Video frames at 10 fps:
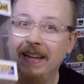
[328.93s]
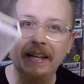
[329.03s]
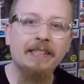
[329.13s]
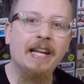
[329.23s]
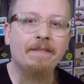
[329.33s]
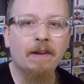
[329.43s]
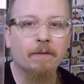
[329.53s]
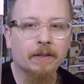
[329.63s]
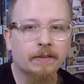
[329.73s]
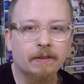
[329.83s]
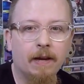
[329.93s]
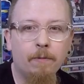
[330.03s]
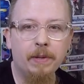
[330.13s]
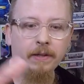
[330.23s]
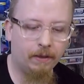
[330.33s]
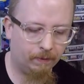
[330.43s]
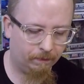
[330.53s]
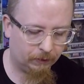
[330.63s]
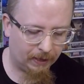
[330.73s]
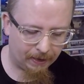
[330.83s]
I actually have that one. So that will be another one.
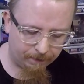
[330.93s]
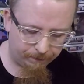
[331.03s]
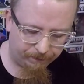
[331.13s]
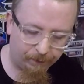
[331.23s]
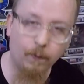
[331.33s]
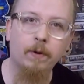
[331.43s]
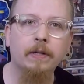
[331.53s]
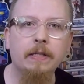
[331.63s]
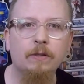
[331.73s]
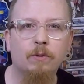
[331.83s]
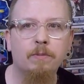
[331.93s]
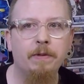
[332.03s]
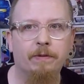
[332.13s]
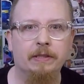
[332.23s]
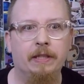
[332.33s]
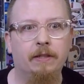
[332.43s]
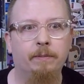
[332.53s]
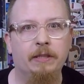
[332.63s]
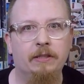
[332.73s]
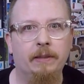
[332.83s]
So I have four of these will be for sale in
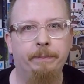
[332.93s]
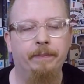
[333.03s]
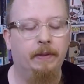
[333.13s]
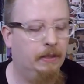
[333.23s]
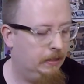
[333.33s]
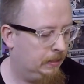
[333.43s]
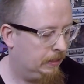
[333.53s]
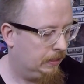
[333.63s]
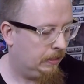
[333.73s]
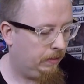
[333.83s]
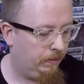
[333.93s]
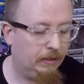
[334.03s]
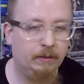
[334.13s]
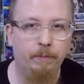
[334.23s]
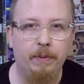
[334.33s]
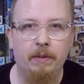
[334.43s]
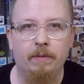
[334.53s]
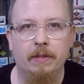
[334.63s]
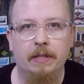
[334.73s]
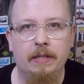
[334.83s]
my shop. Oh, that's a big
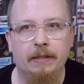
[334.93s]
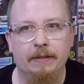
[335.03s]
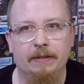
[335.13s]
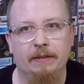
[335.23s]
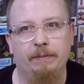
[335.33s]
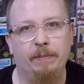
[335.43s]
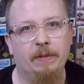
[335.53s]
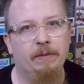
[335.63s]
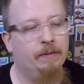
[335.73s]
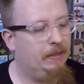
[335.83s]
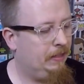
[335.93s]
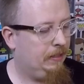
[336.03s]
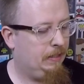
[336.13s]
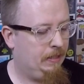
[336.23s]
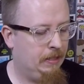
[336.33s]
one. That's the small one.